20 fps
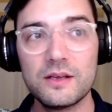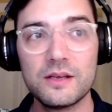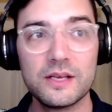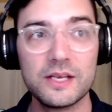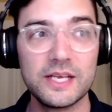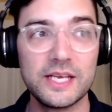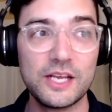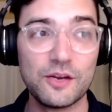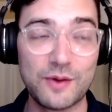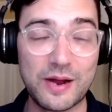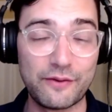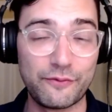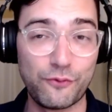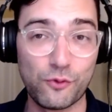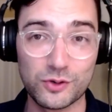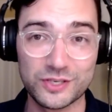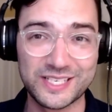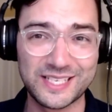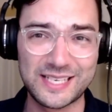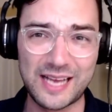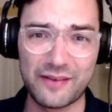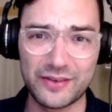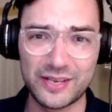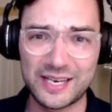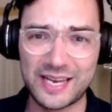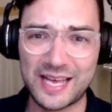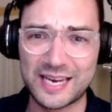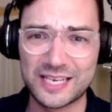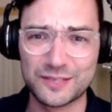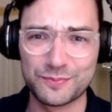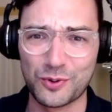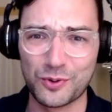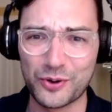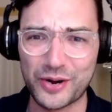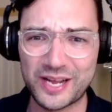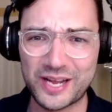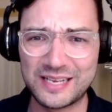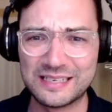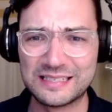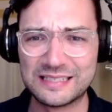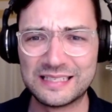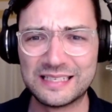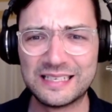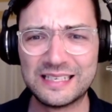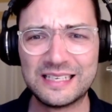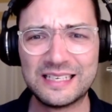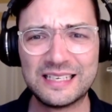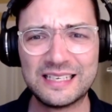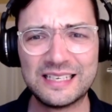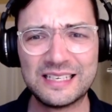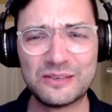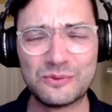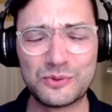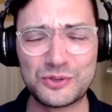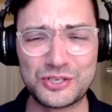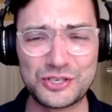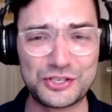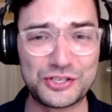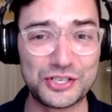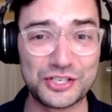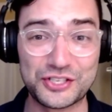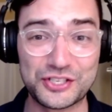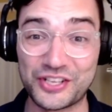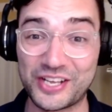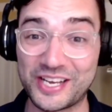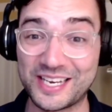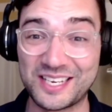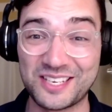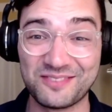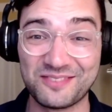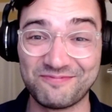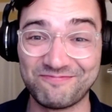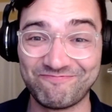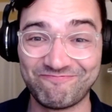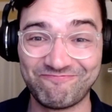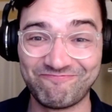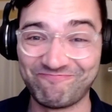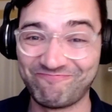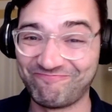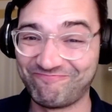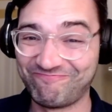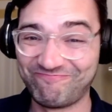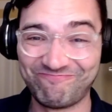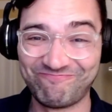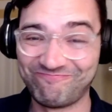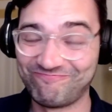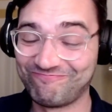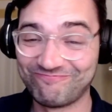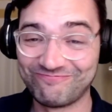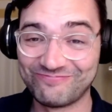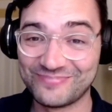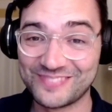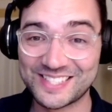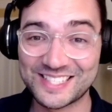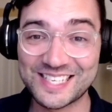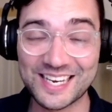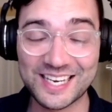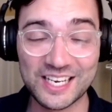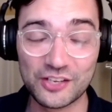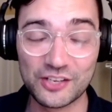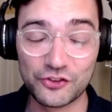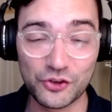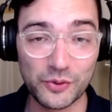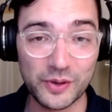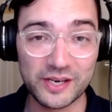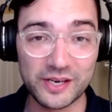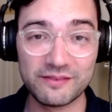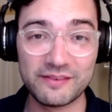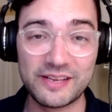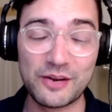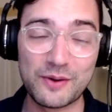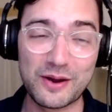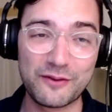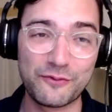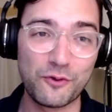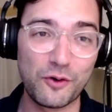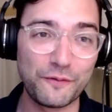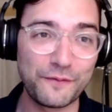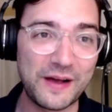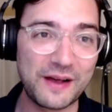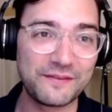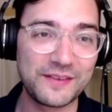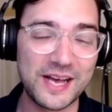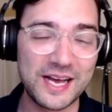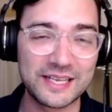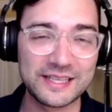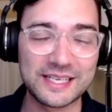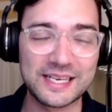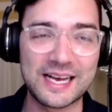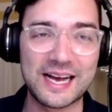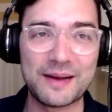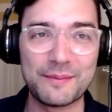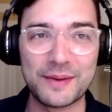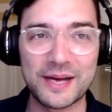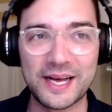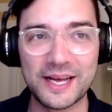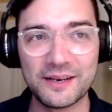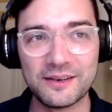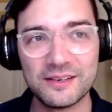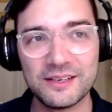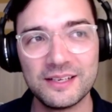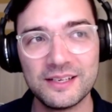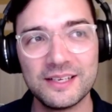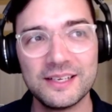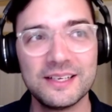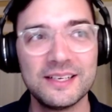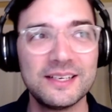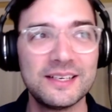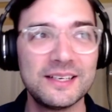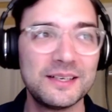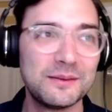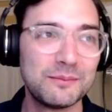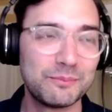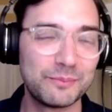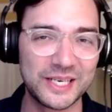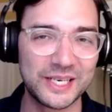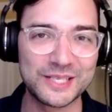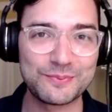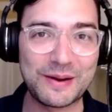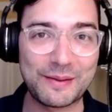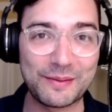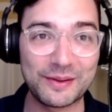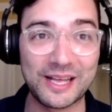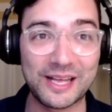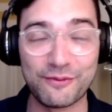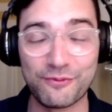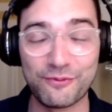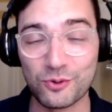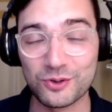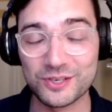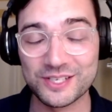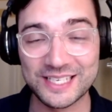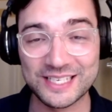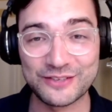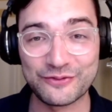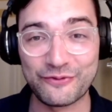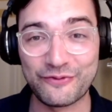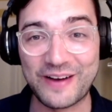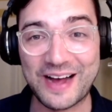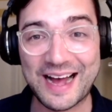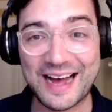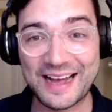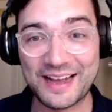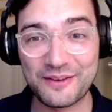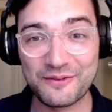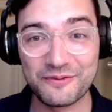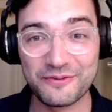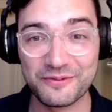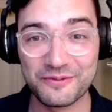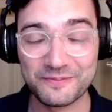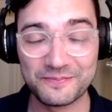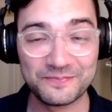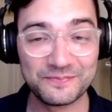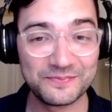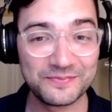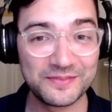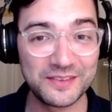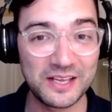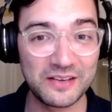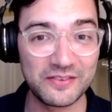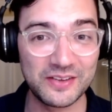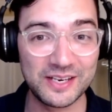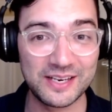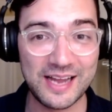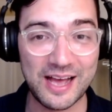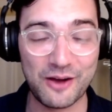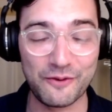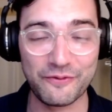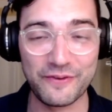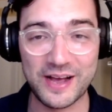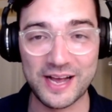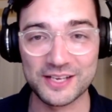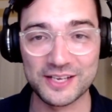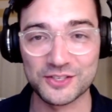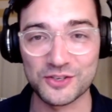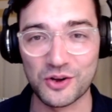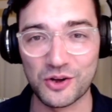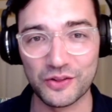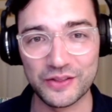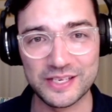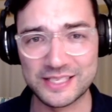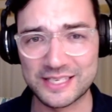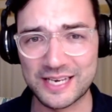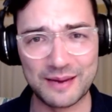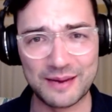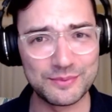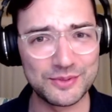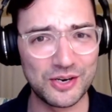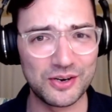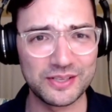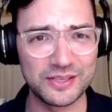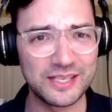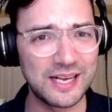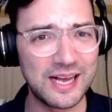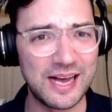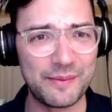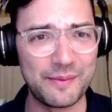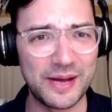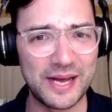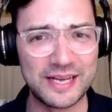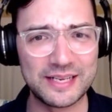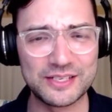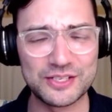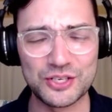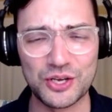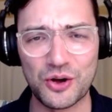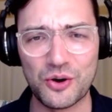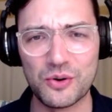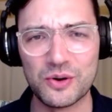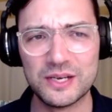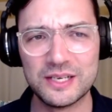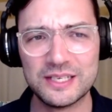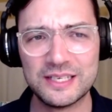He ran 4.7 at his pro day, which is just like, it's not going to do it. He ran 4.59 at the combine, but it's probably like 4.65 given how fast all these times are at the combine. So